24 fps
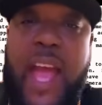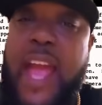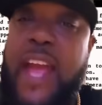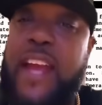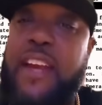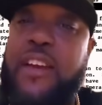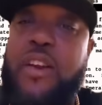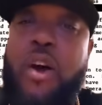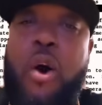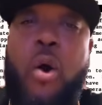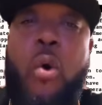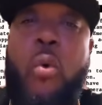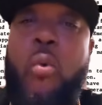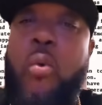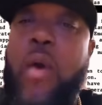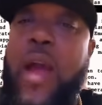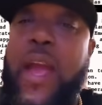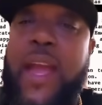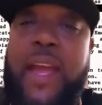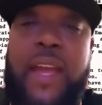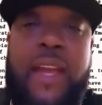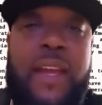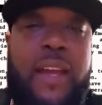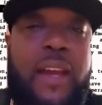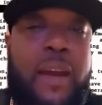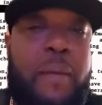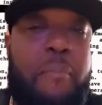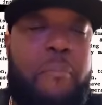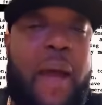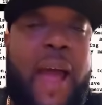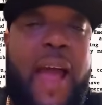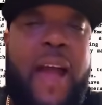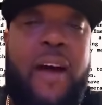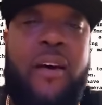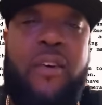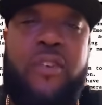Ain't no way
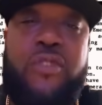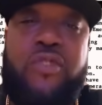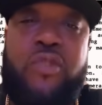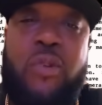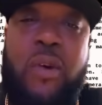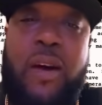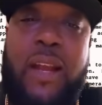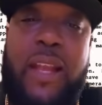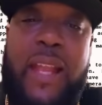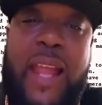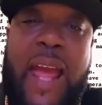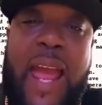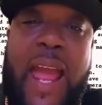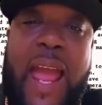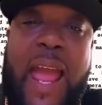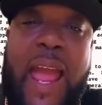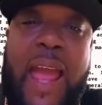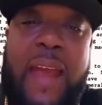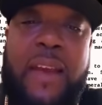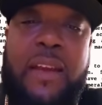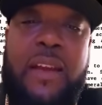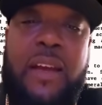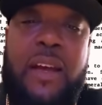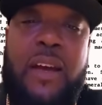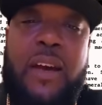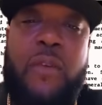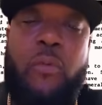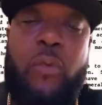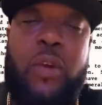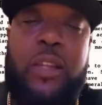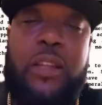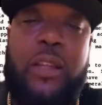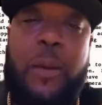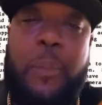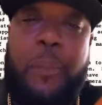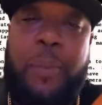mounds are aligned
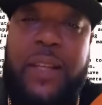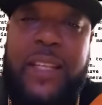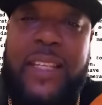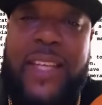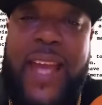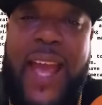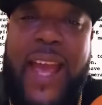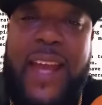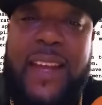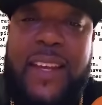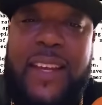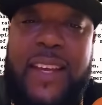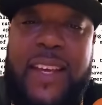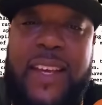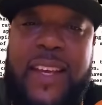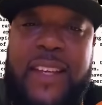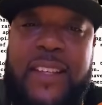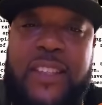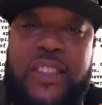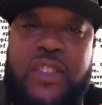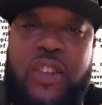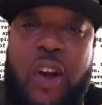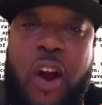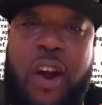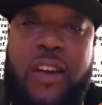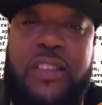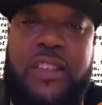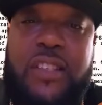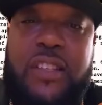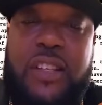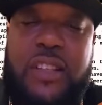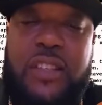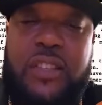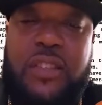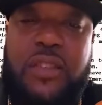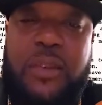with the Pleiades star
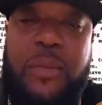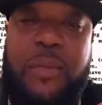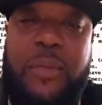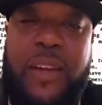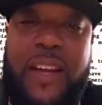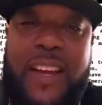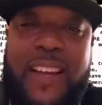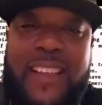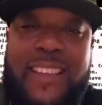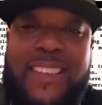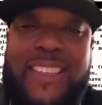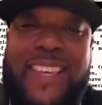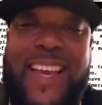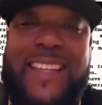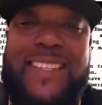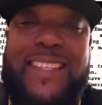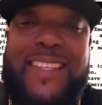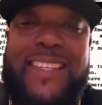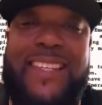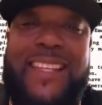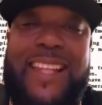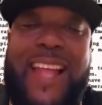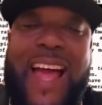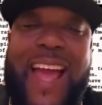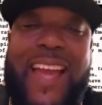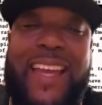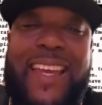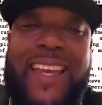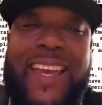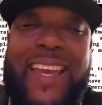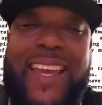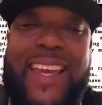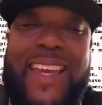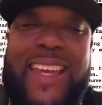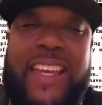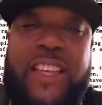system, just
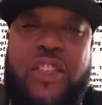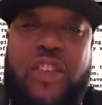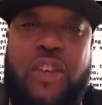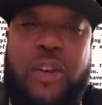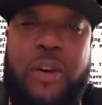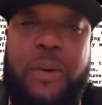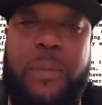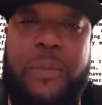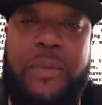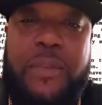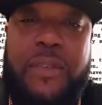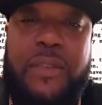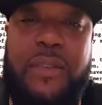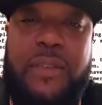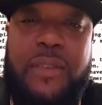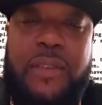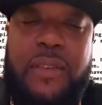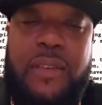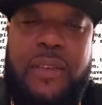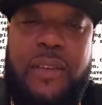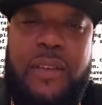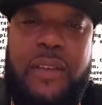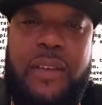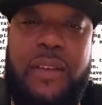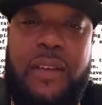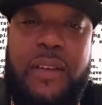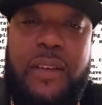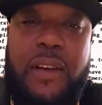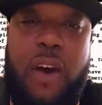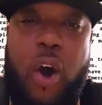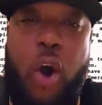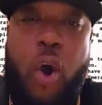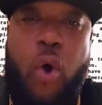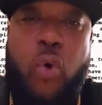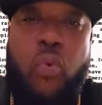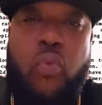like Egypt.
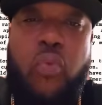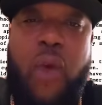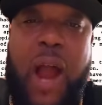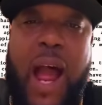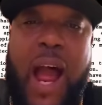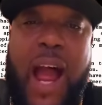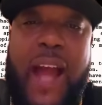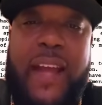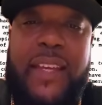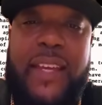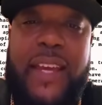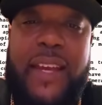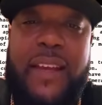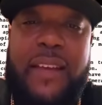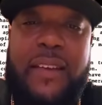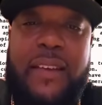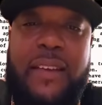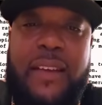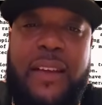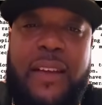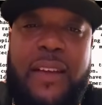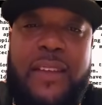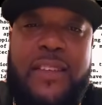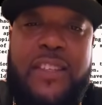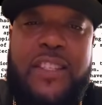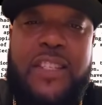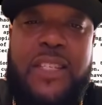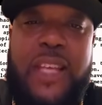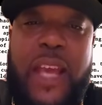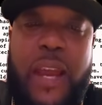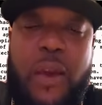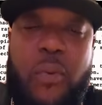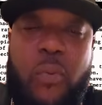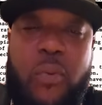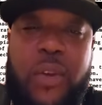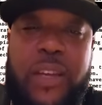Orion,
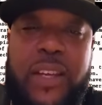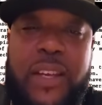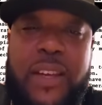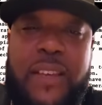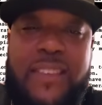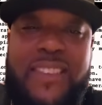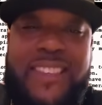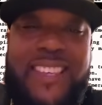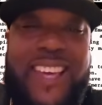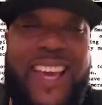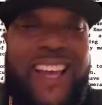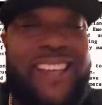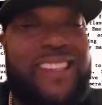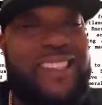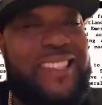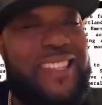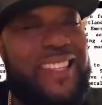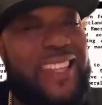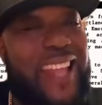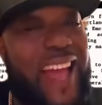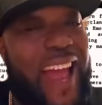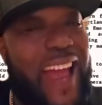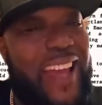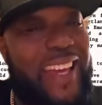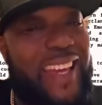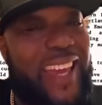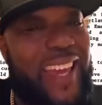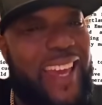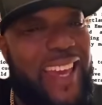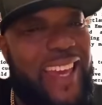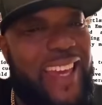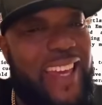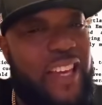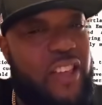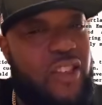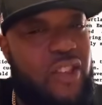Sirius, just like
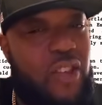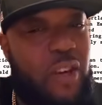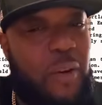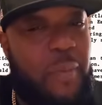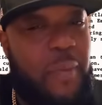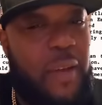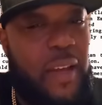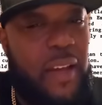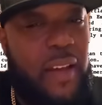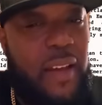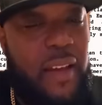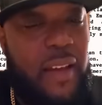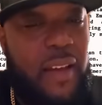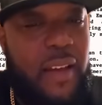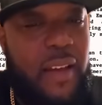Egypt,